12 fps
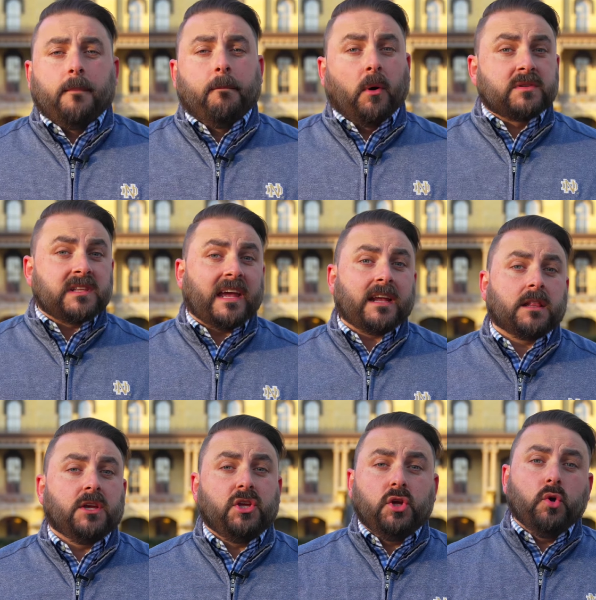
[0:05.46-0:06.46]
Most
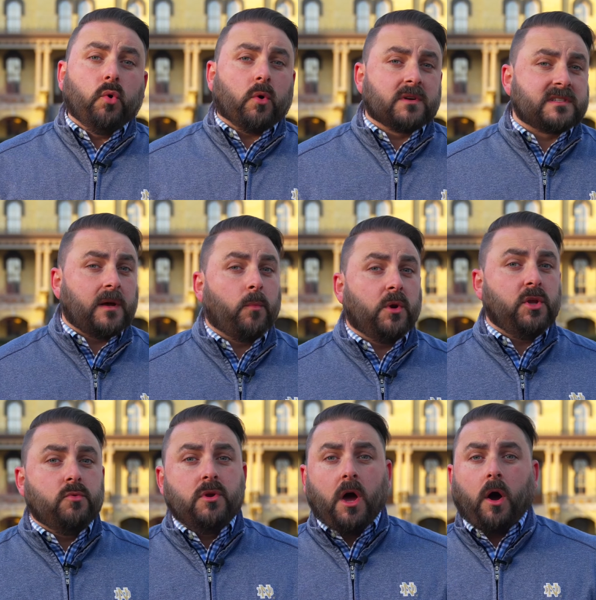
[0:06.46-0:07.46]
likely, you or someone
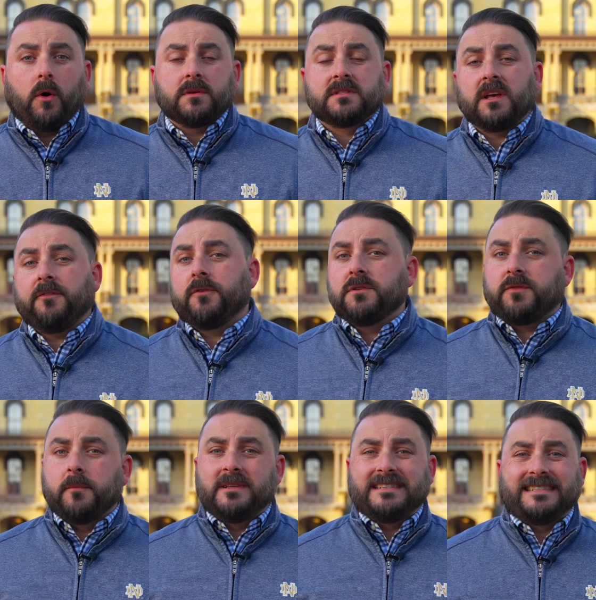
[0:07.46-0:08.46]
you know suffers
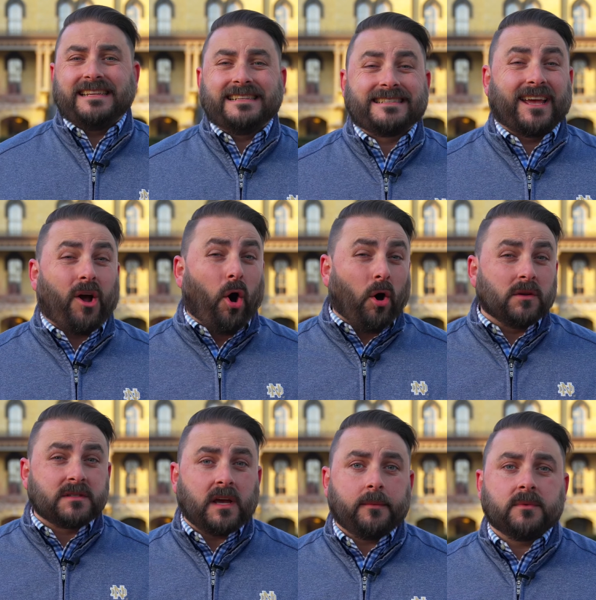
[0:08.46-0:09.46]
from a disease like
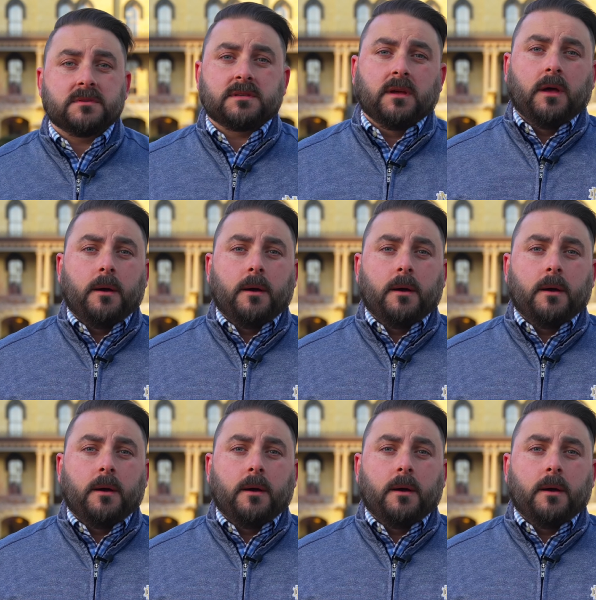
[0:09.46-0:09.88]
Alzheimer's,